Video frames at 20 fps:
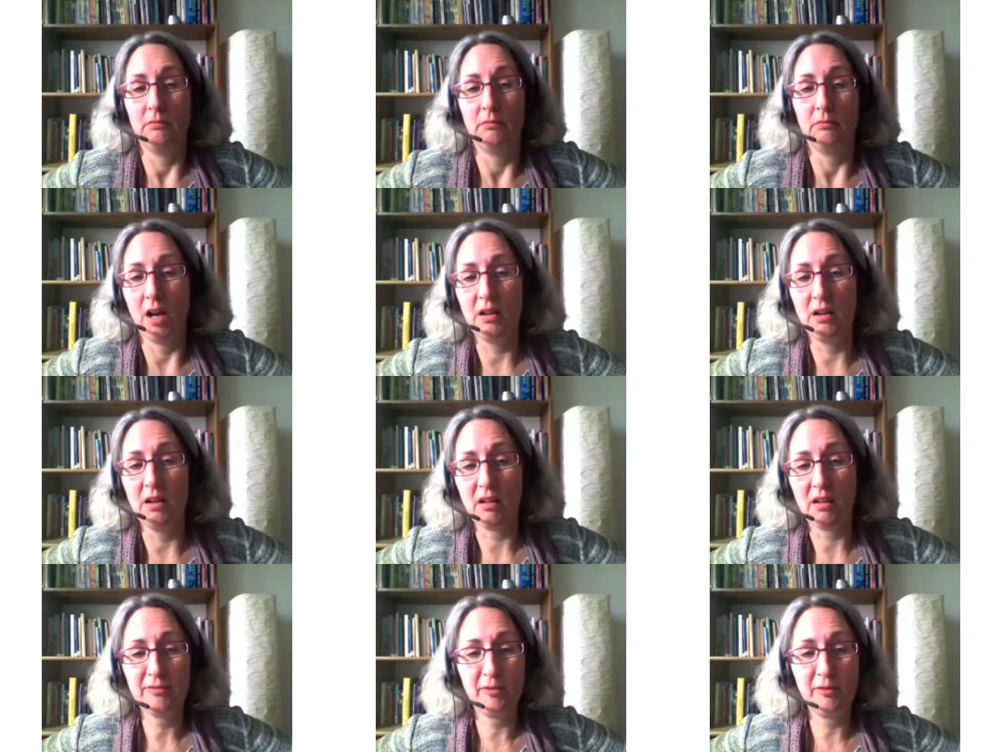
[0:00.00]
a
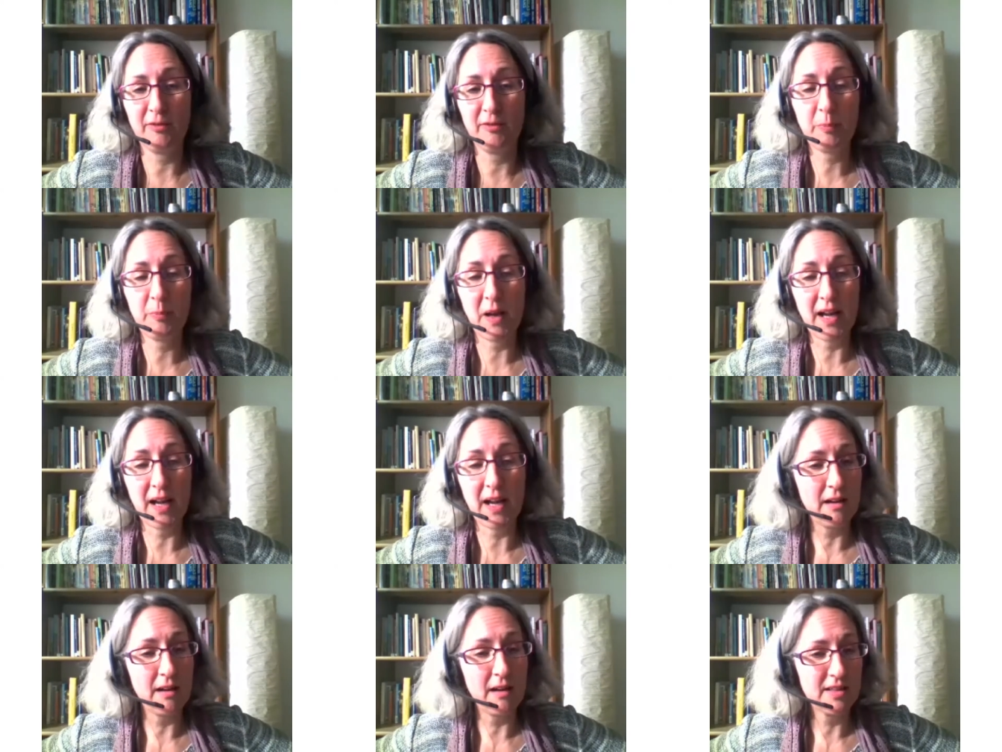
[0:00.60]
life of
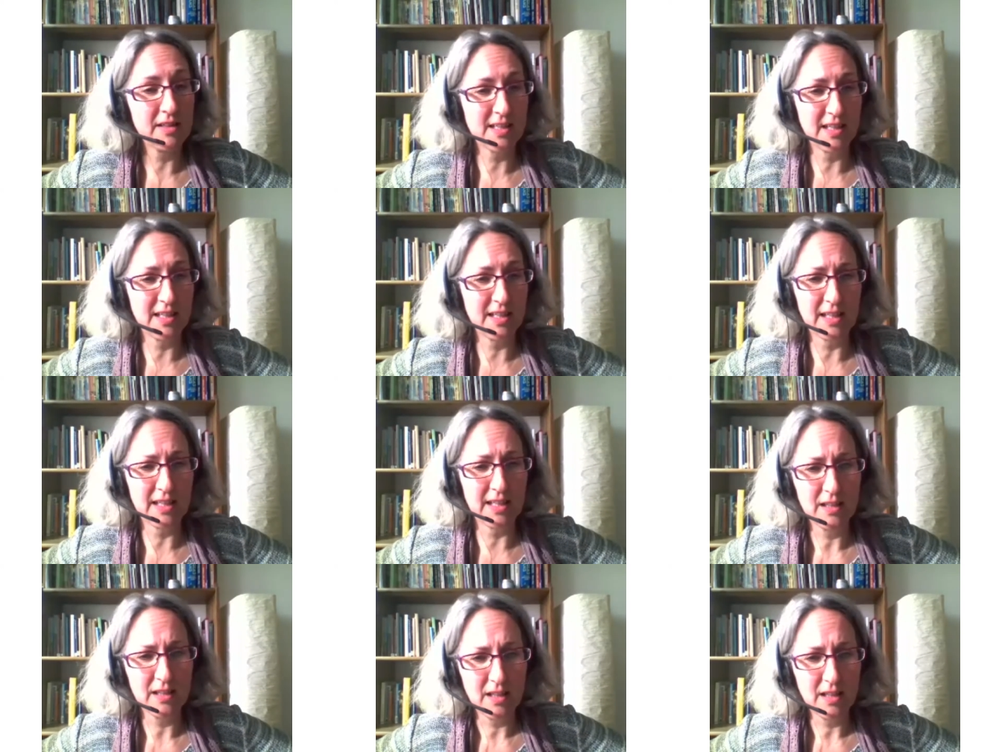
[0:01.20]

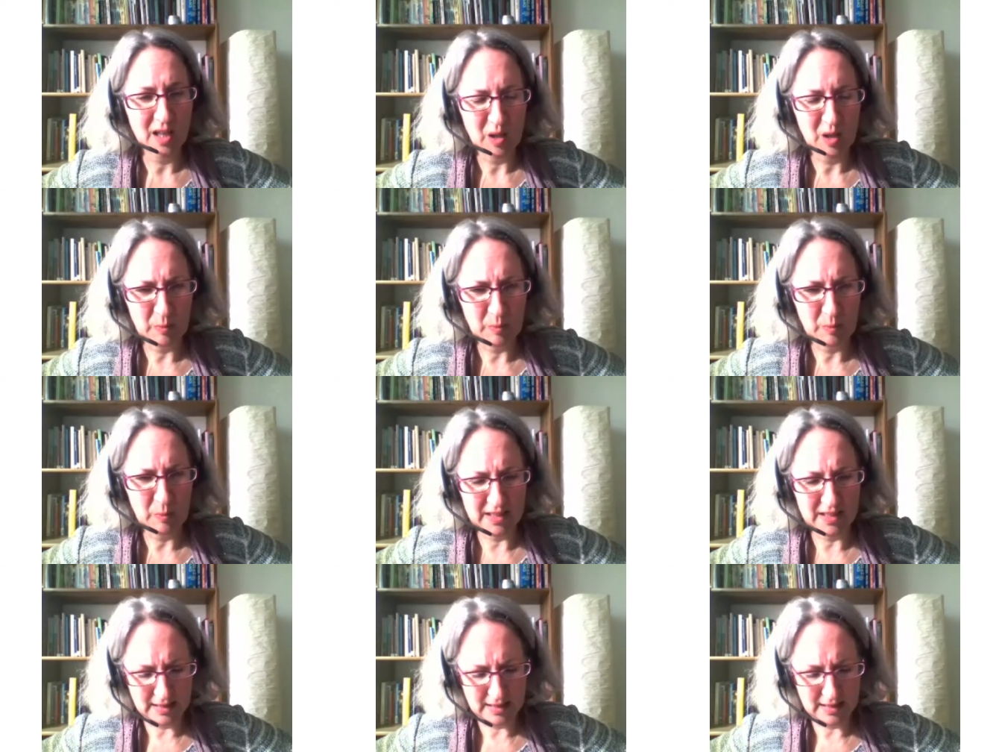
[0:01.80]
polarity,
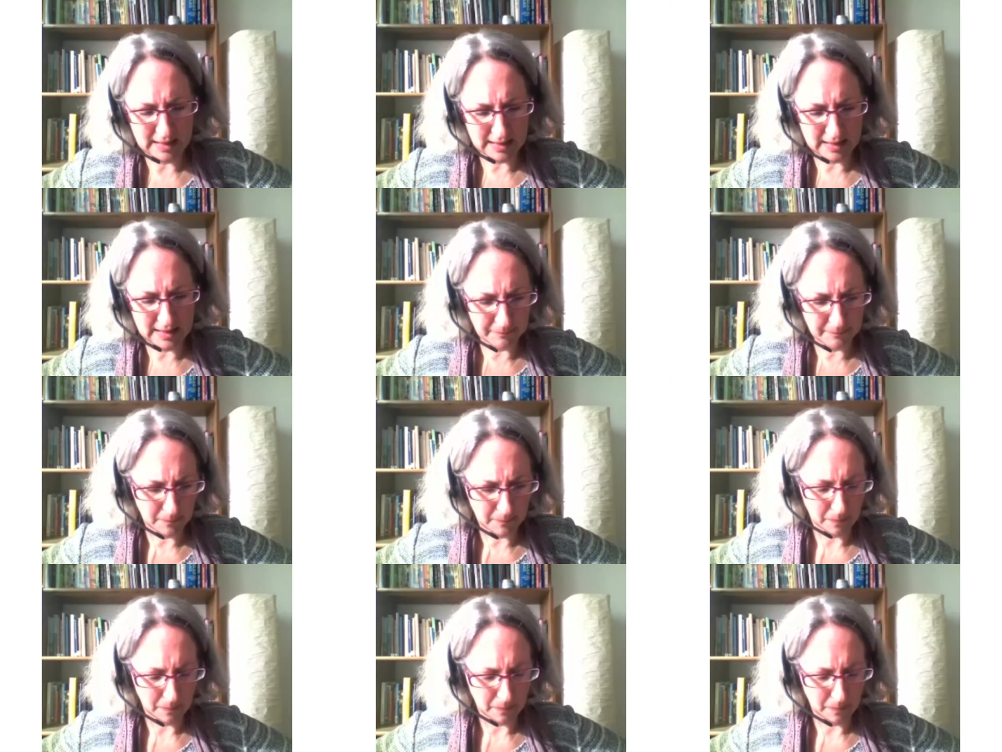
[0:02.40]
basically.